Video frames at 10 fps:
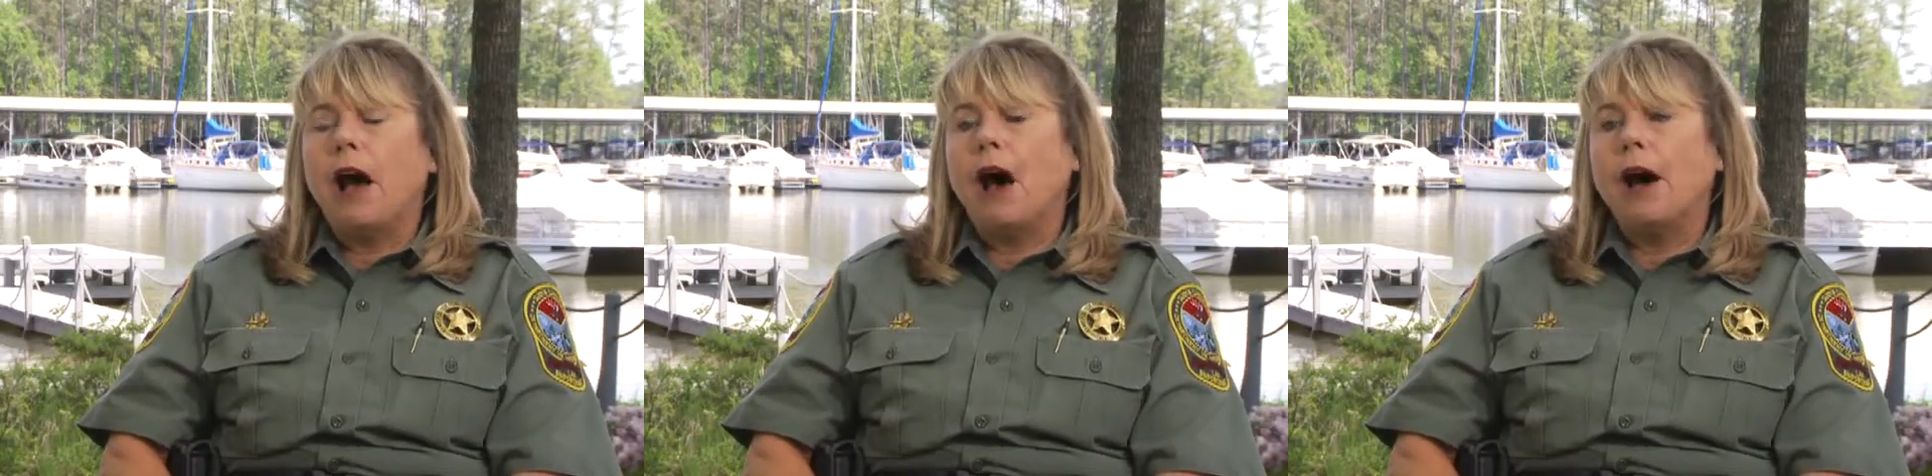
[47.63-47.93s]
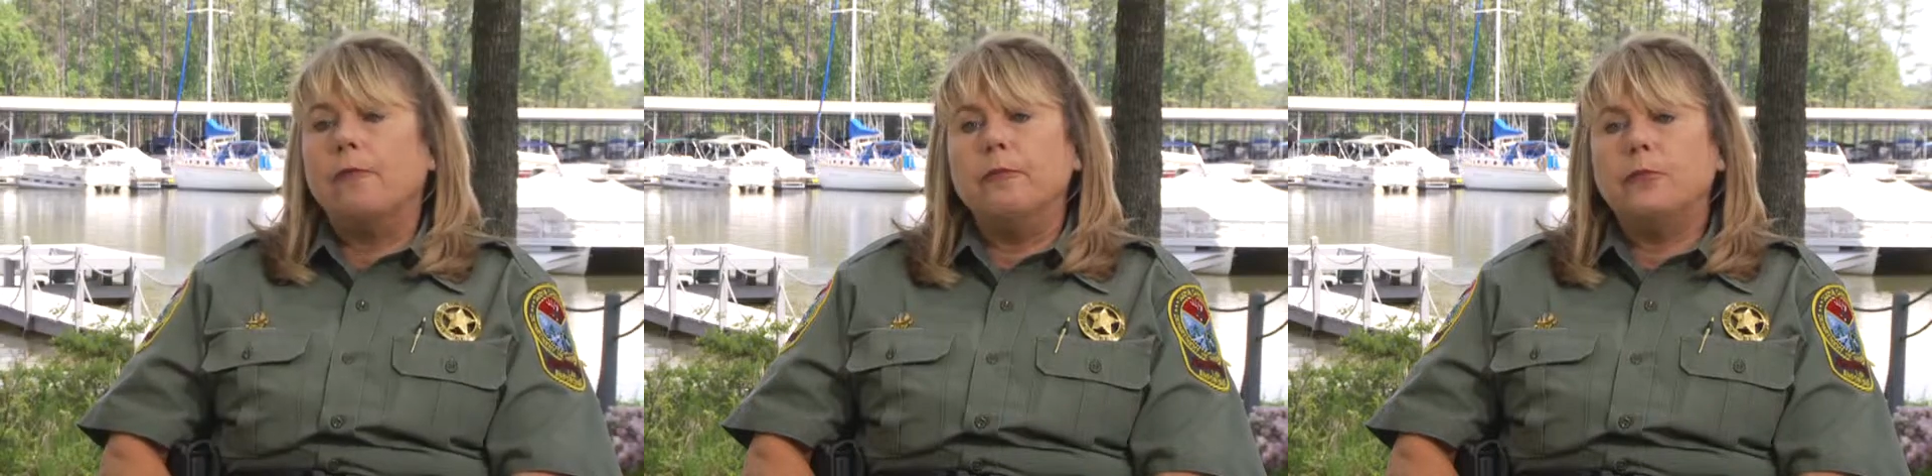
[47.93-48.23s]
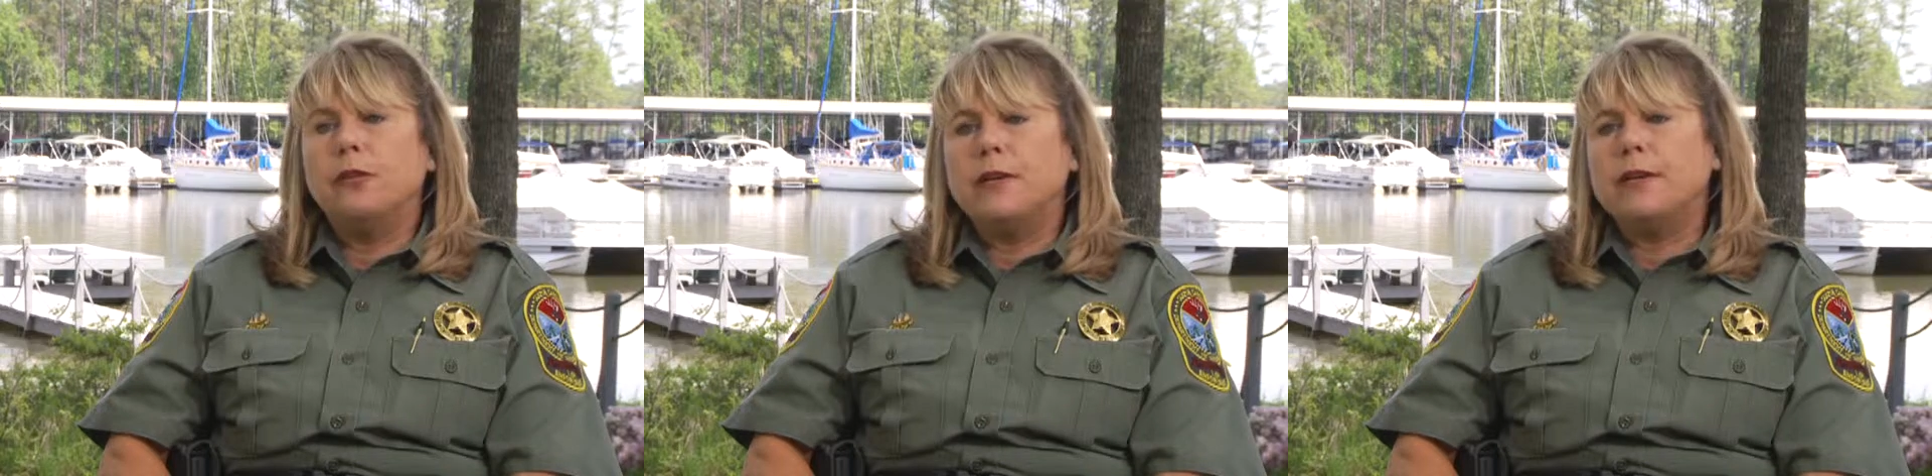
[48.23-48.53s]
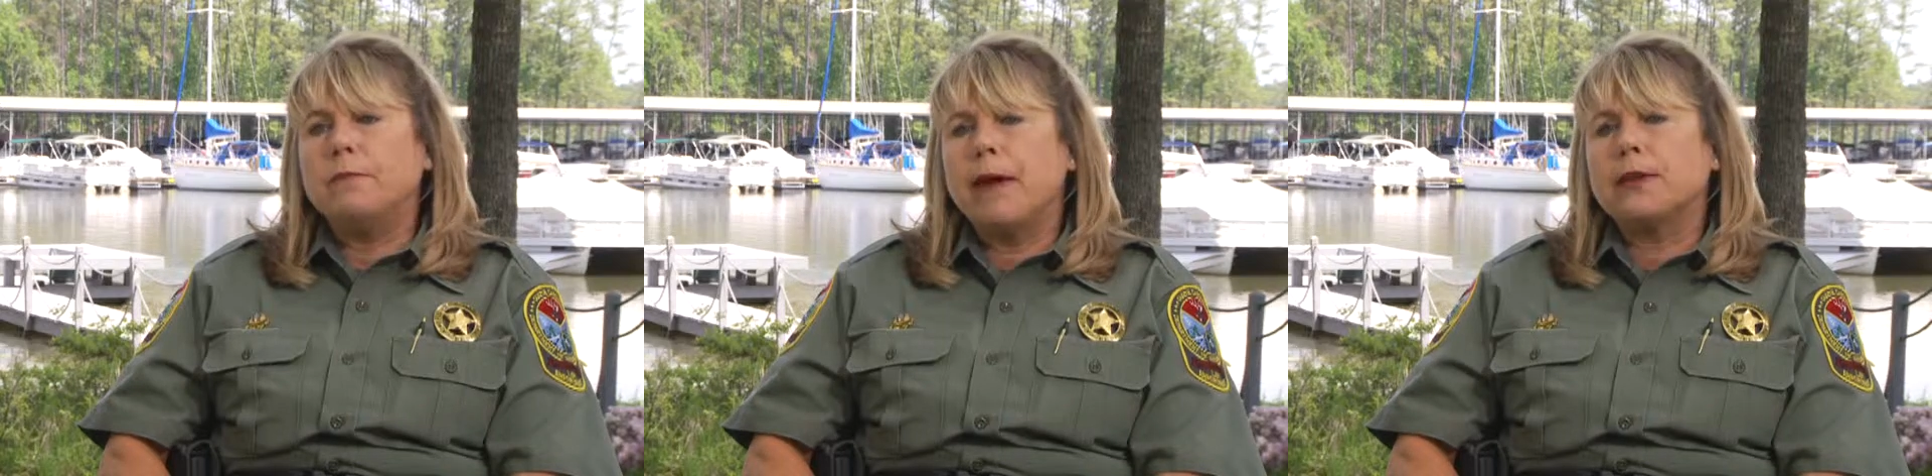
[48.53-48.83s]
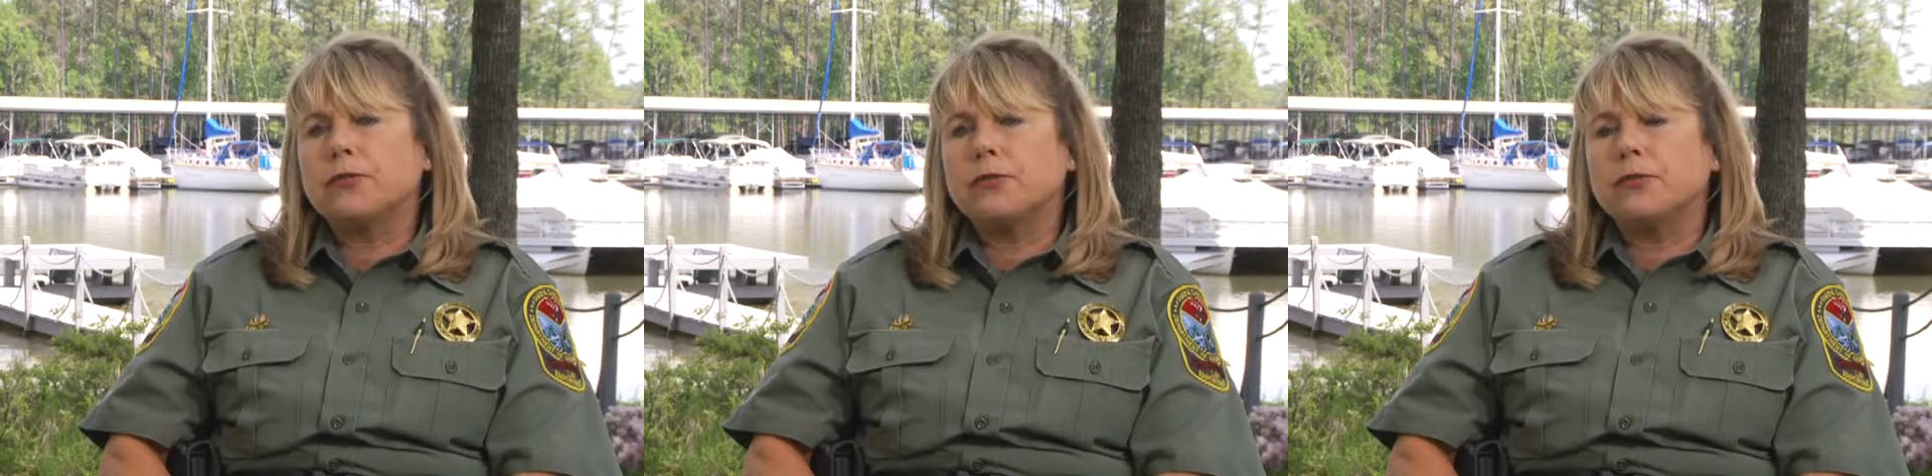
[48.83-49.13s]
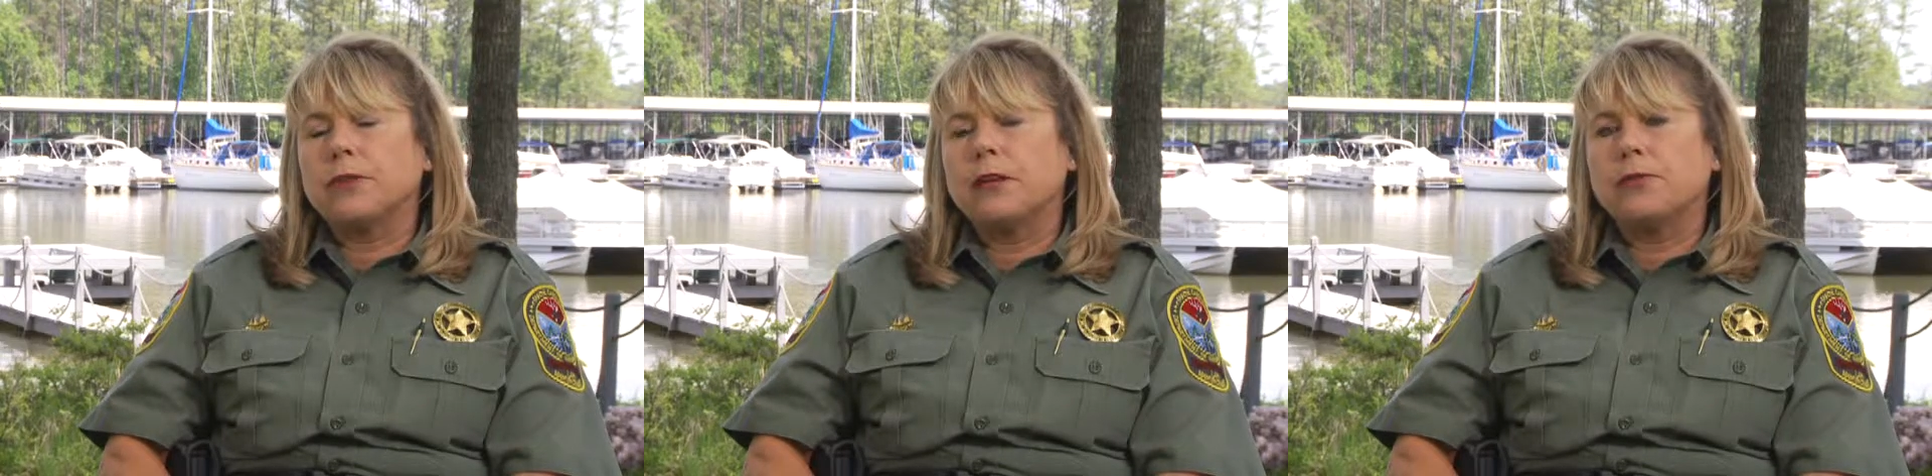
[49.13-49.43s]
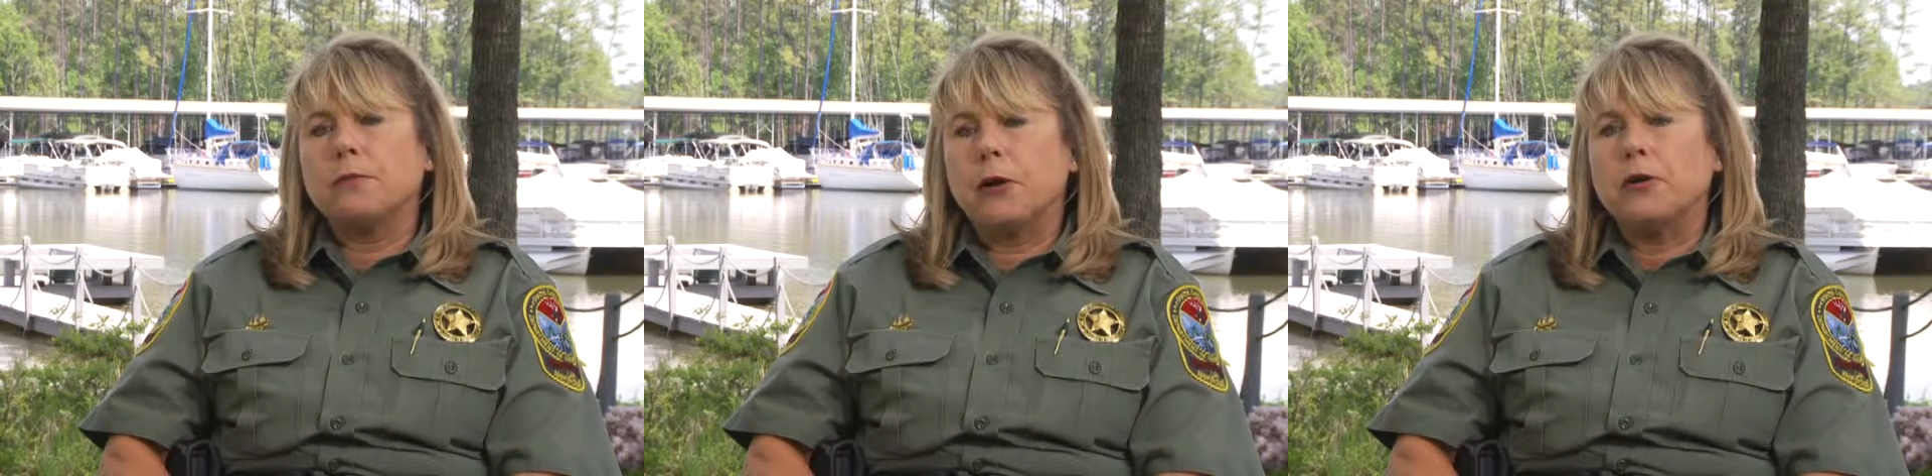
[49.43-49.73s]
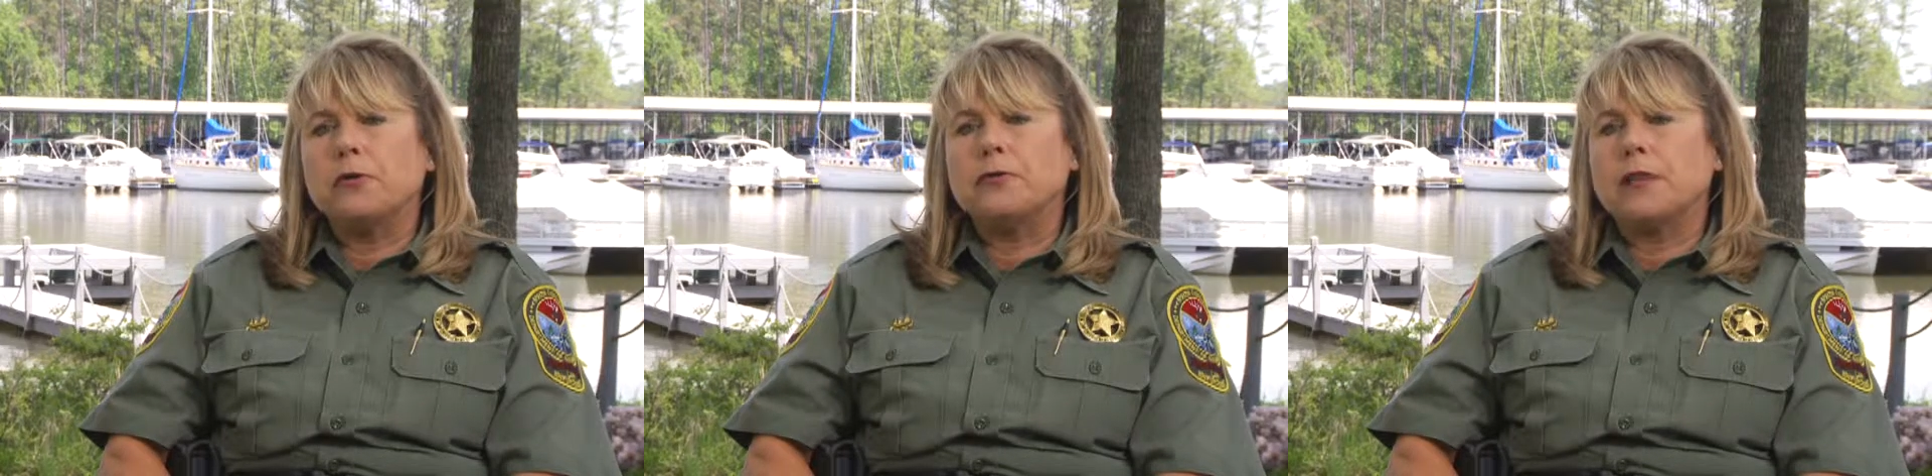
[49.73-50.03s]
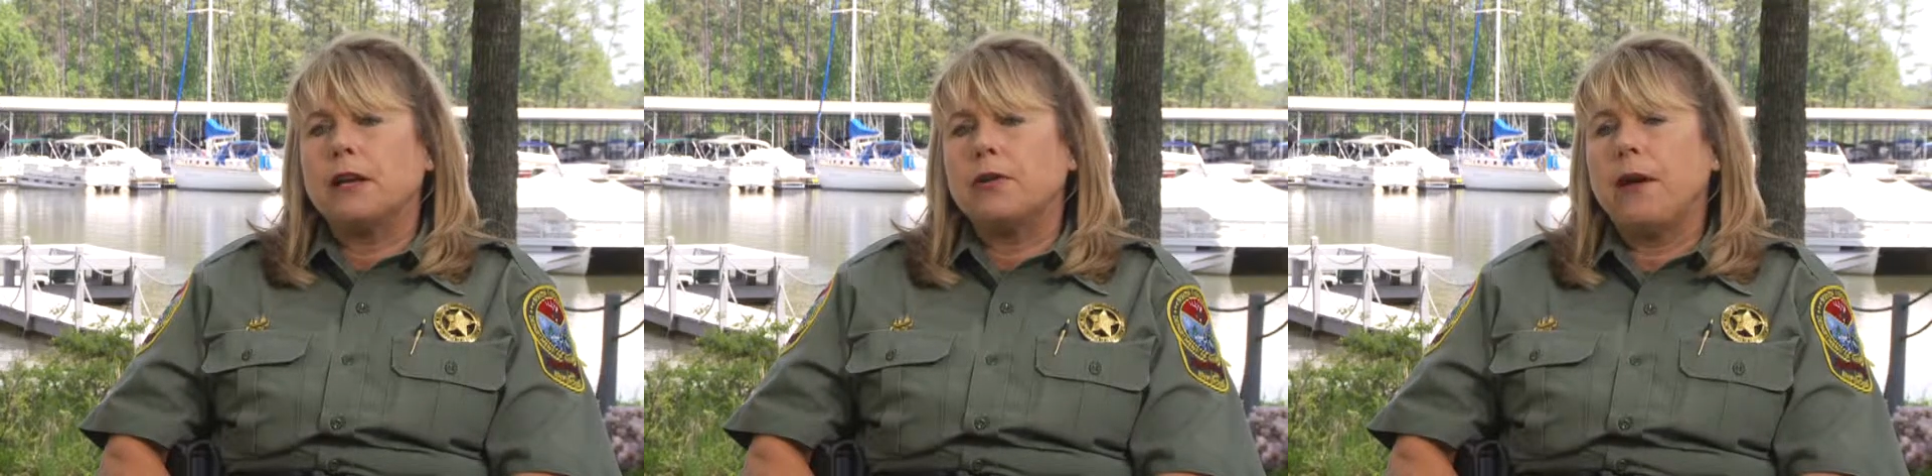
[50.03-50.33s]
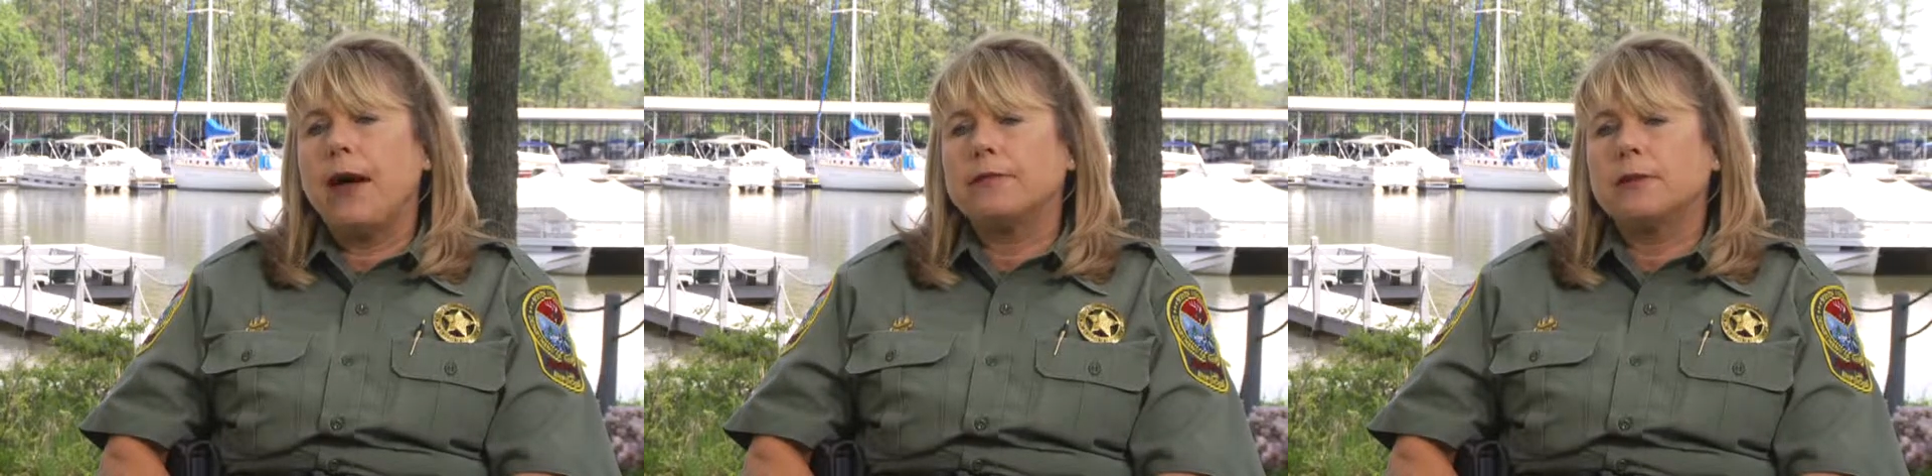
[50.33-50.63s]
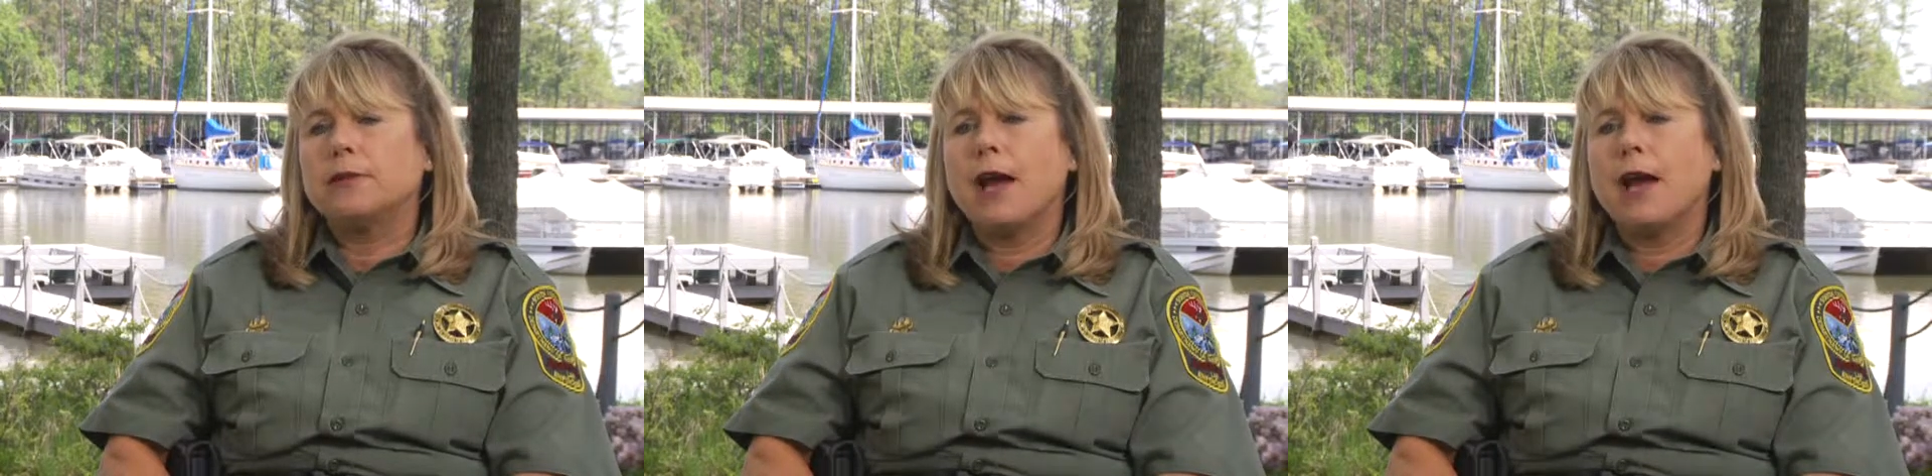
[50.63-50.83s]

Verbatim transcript: Um, you need to make sure that in your boats that you have some